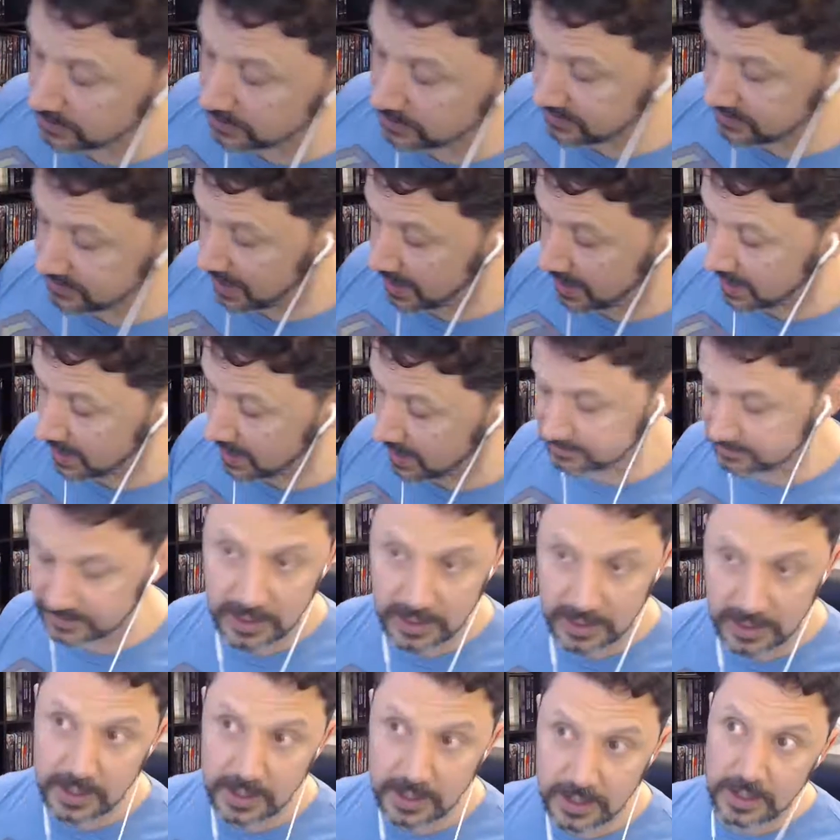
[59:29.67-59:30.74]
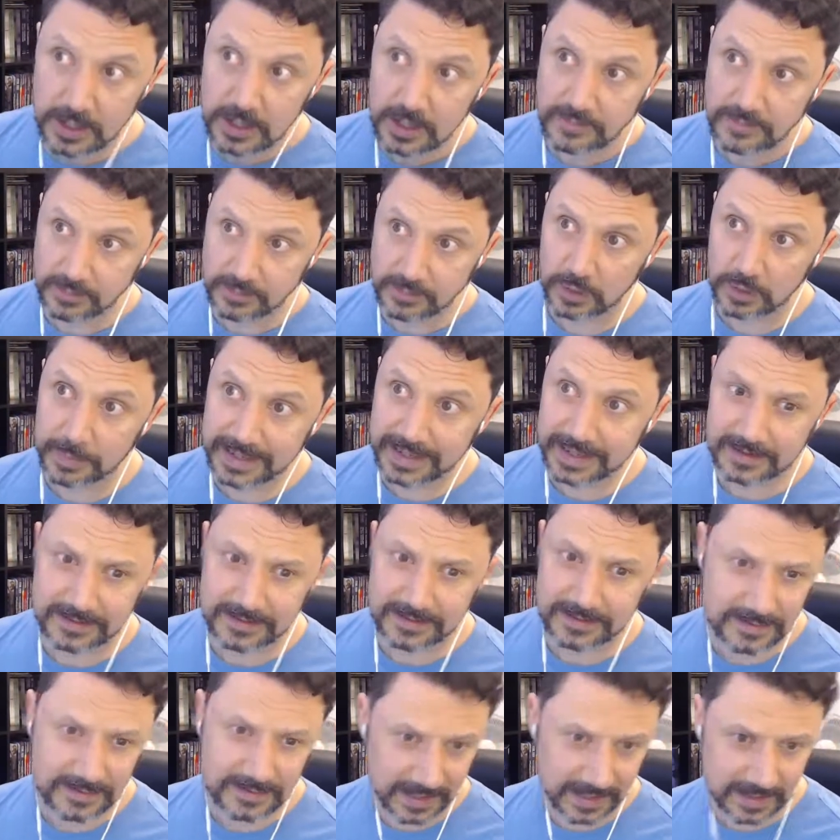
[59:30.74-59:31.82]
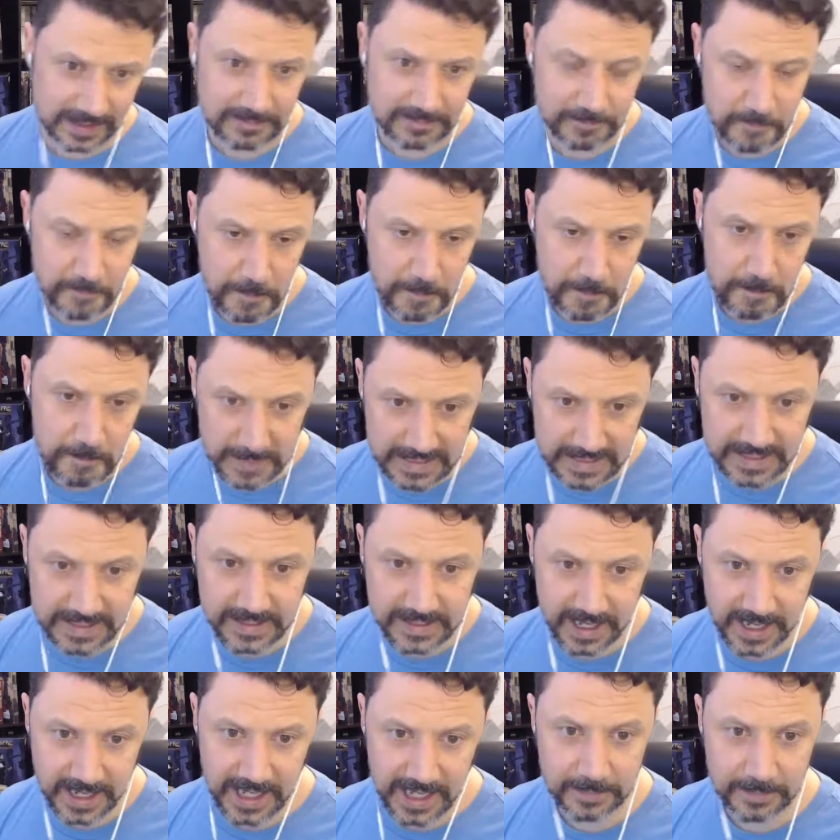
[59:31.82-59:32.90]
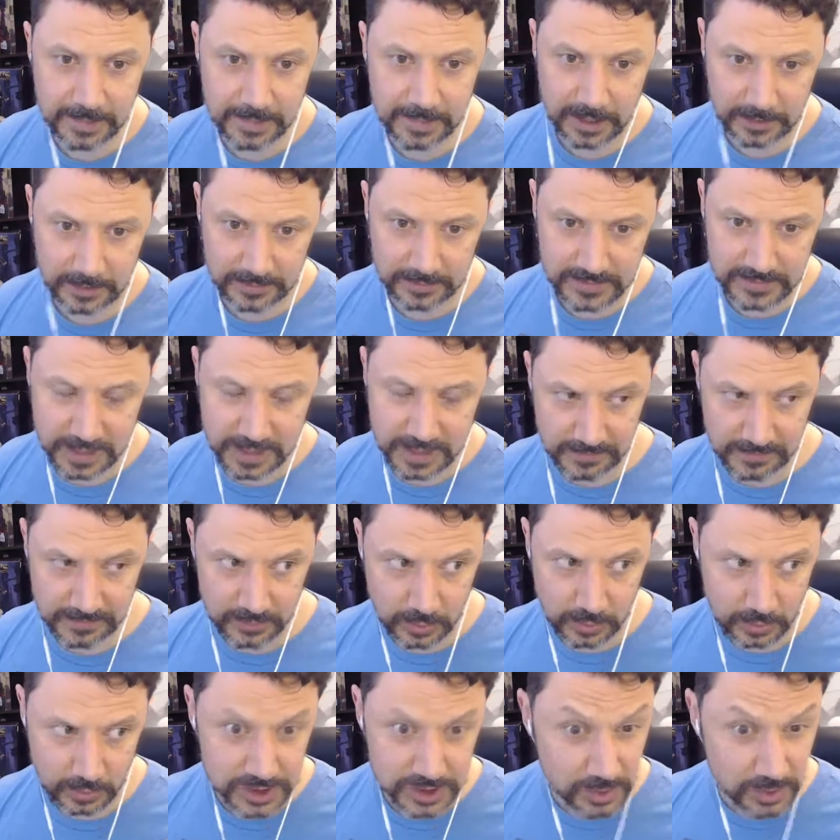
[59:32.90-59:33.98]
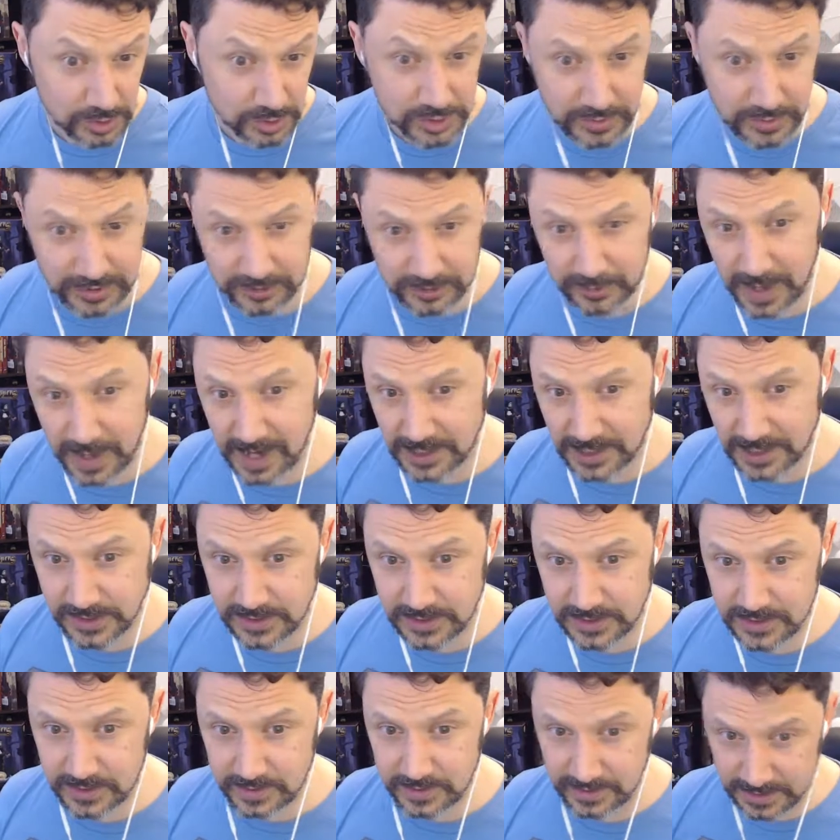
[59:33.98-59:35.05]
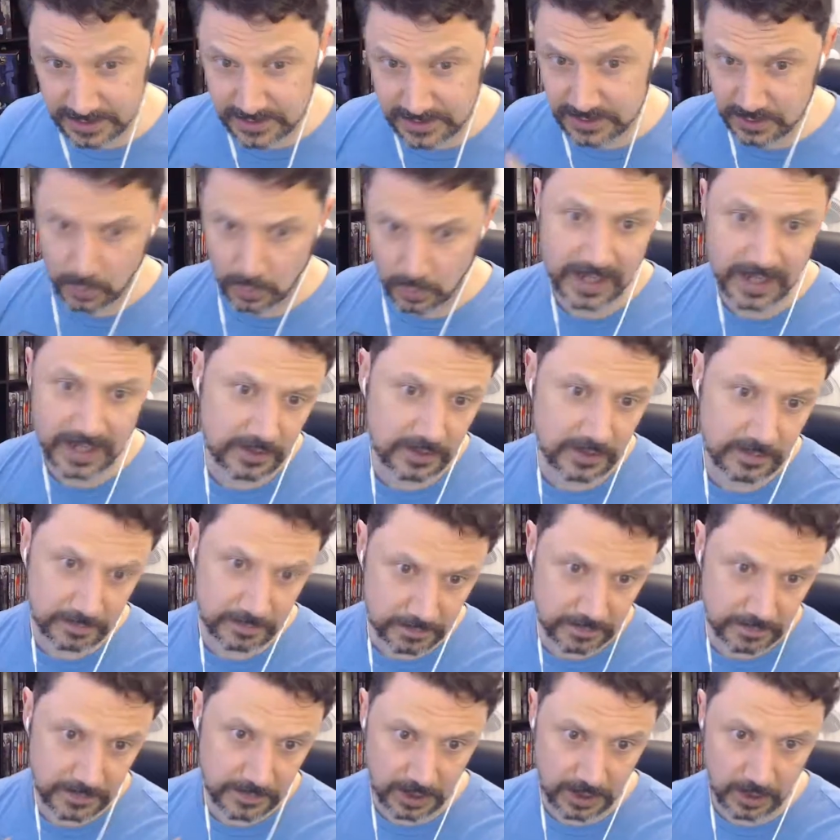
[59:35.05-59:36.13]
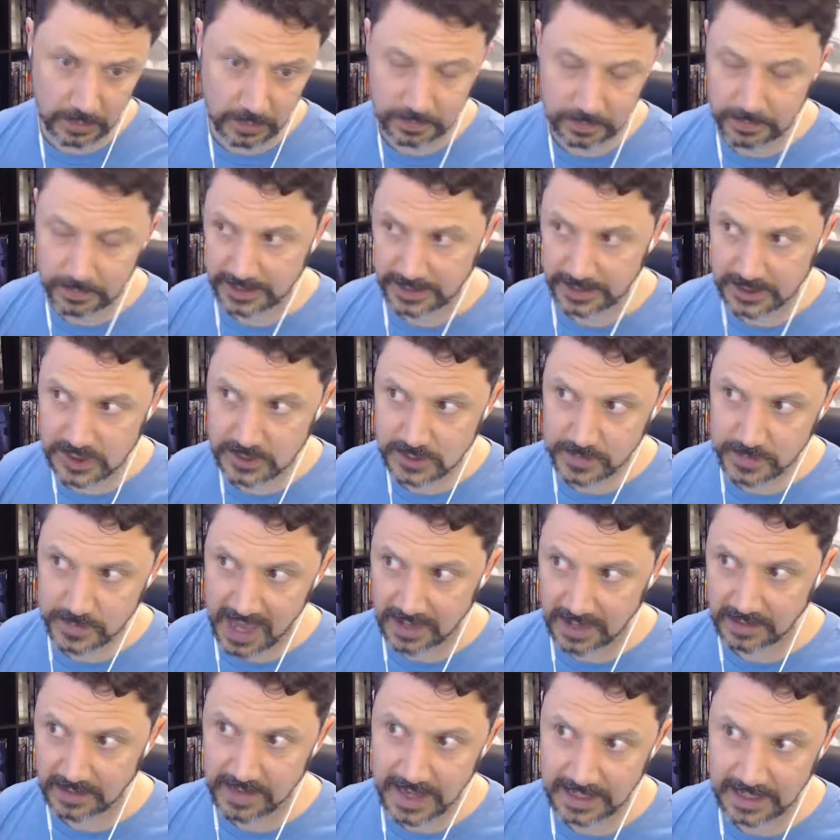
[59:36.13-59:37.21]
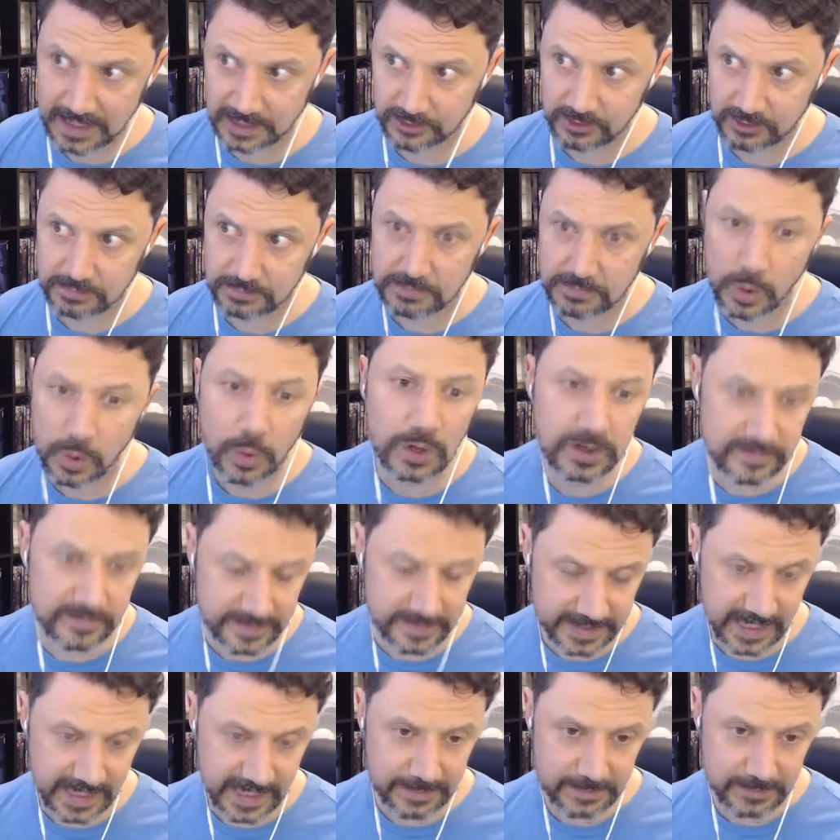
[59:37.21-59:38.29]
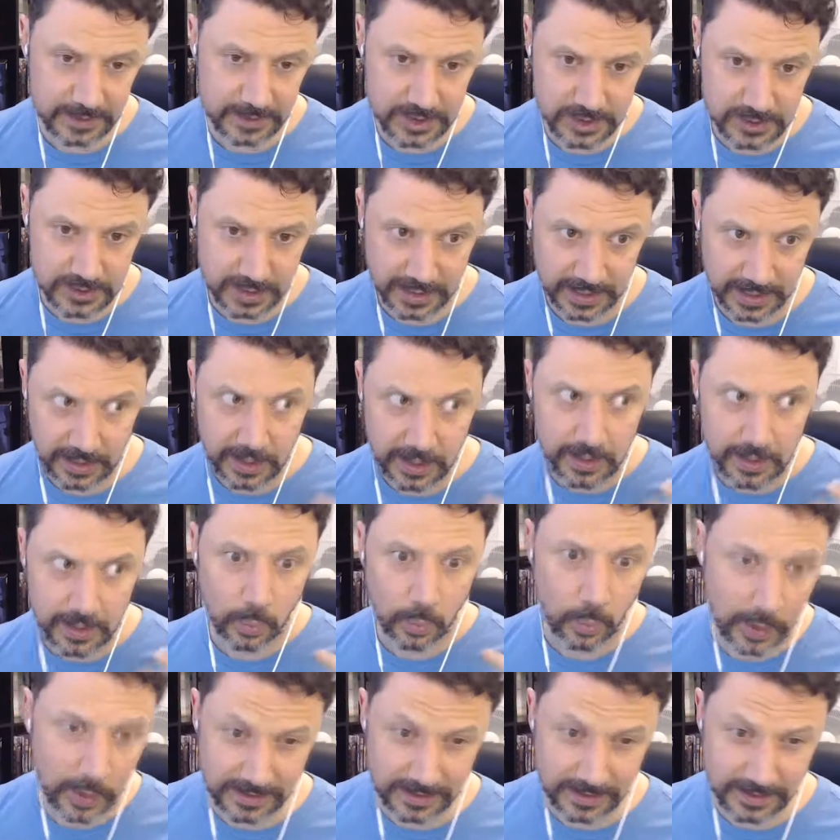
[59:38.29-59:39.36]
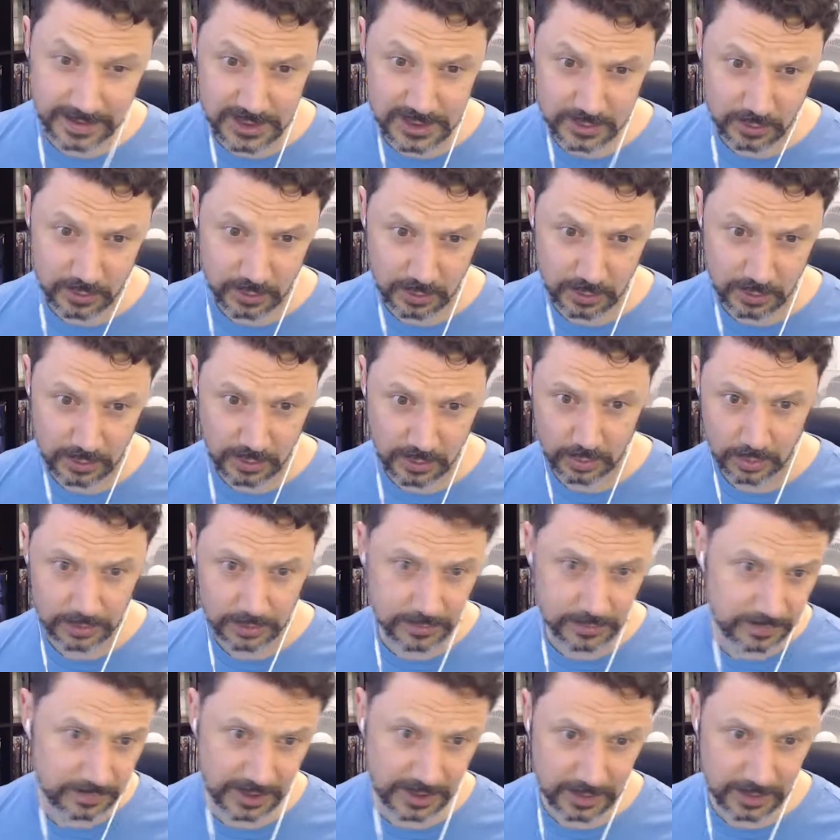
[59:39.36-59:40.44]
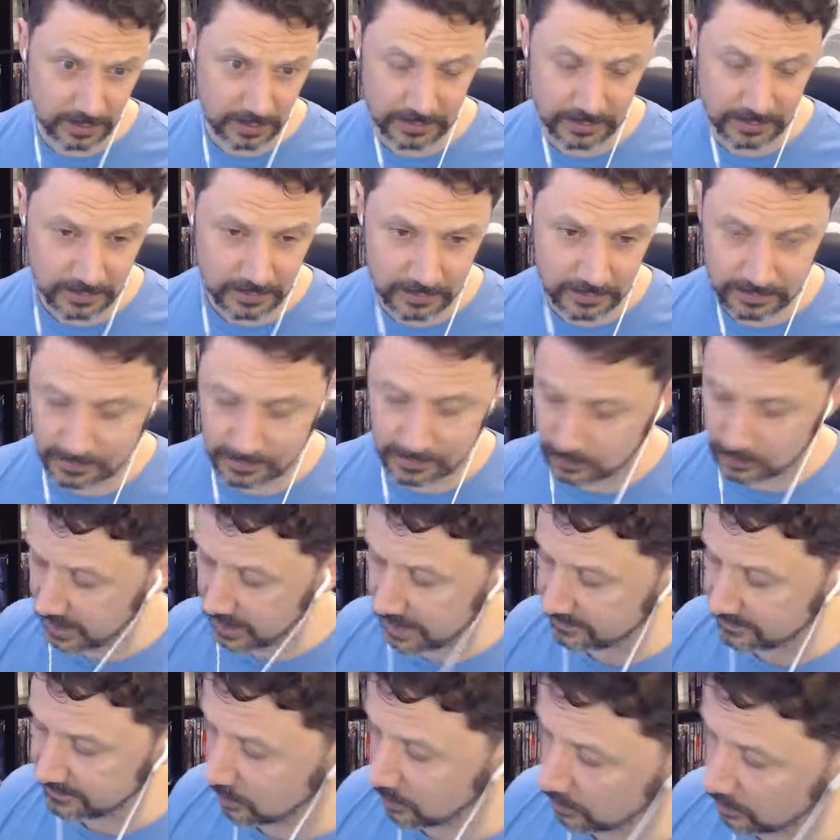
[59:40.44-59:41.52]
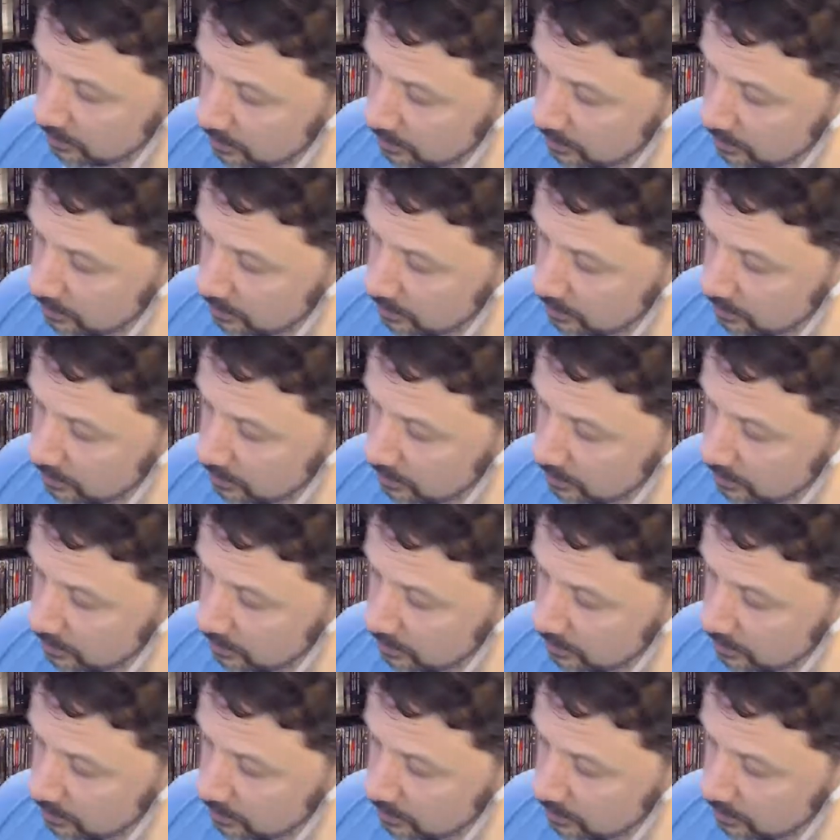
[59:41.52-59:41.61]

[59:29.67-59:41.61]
to have, you want to make a like mini game out of some of your social interactions, this is a way to you know expand that into more of a game than just like one dice roll or you know whatever or, or